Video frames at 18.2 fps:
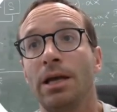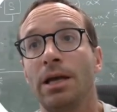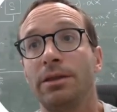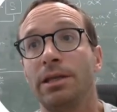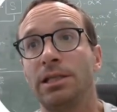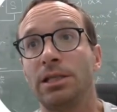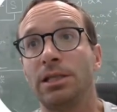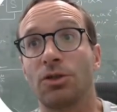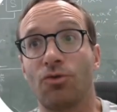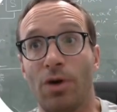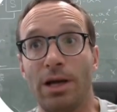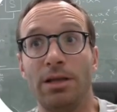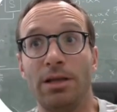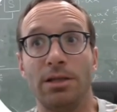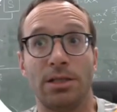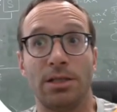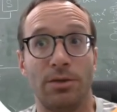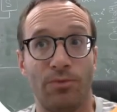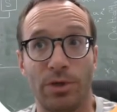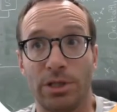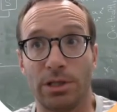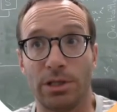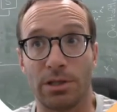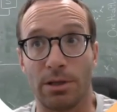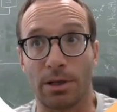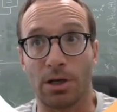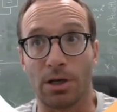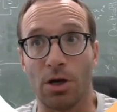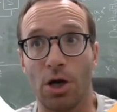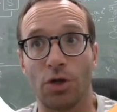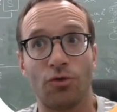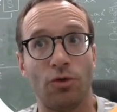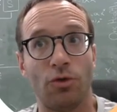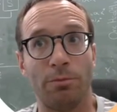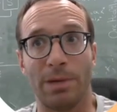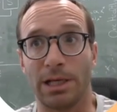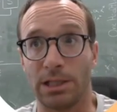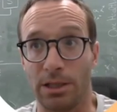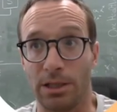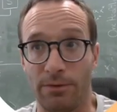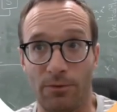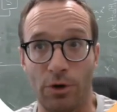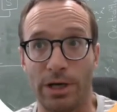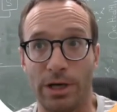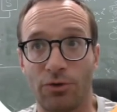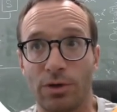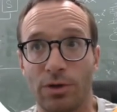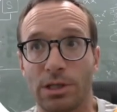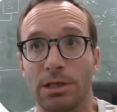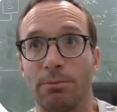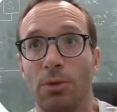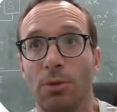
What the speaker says: This is great. This enriches the classroom, makes it a very interesting